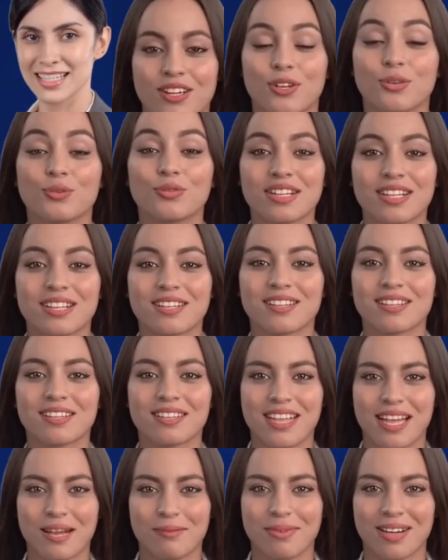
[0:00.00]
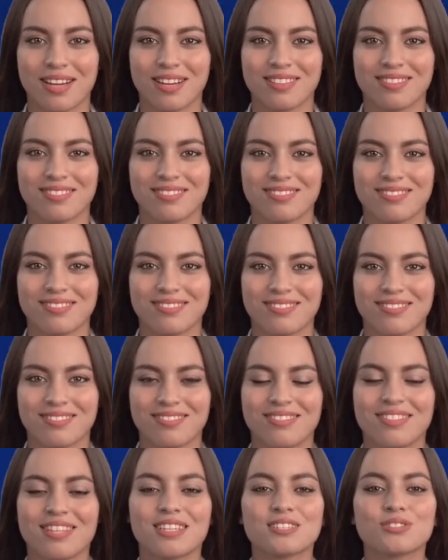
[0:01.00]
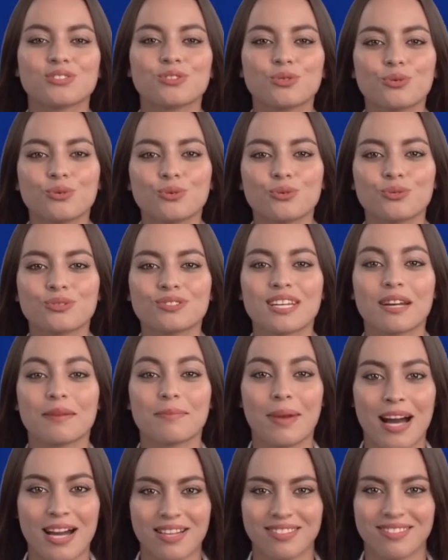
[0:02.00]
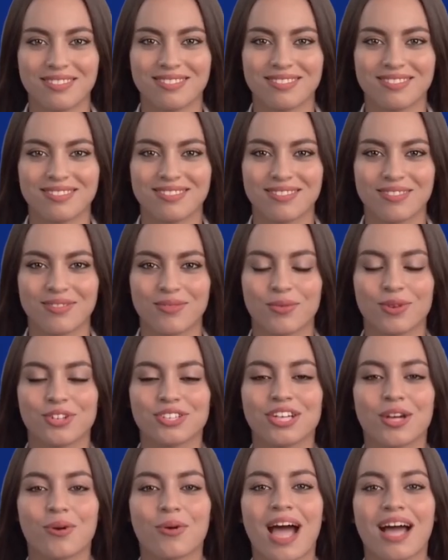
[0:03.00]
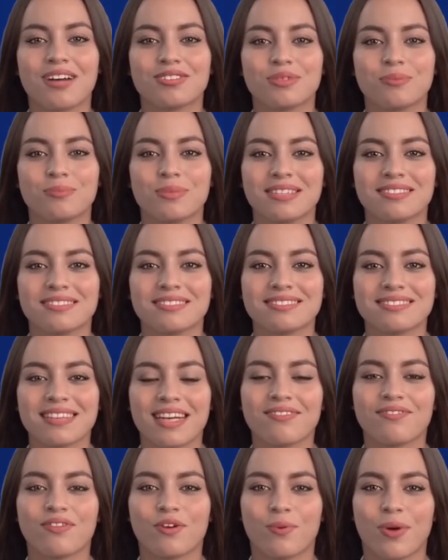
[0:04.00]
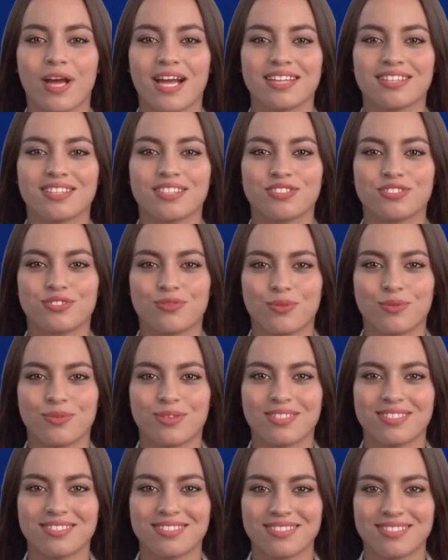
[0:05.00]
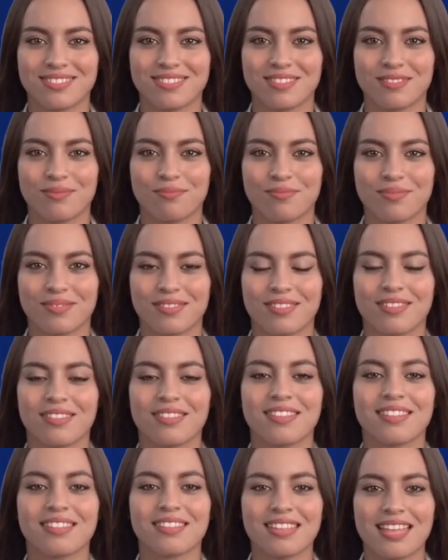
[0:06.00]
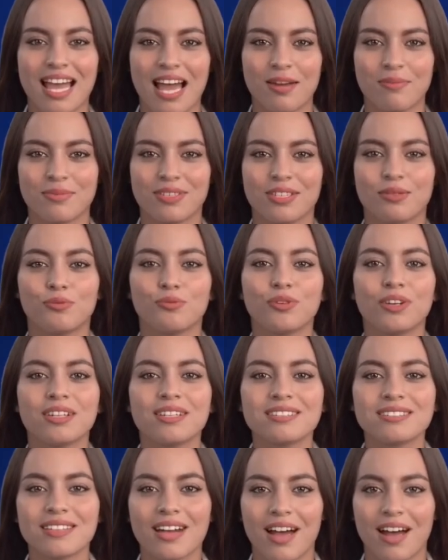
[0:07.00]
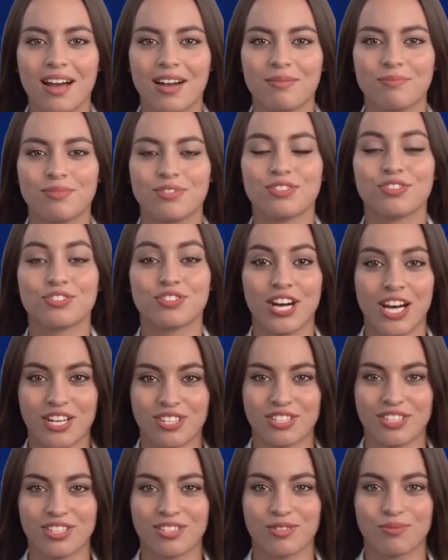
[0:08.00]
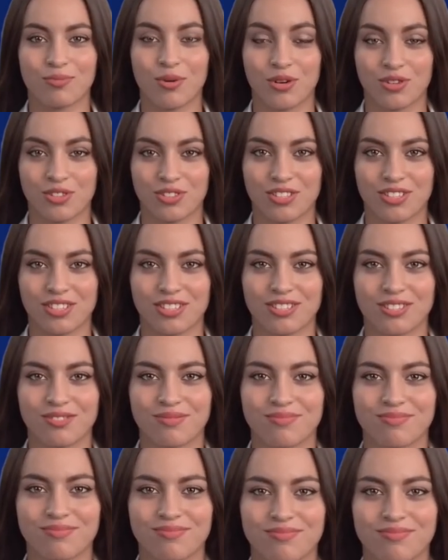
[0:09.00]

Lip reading: A critical enabler. These tools and patterns will show how to build self-aware distributed systems that adapt in real time to changing topologies.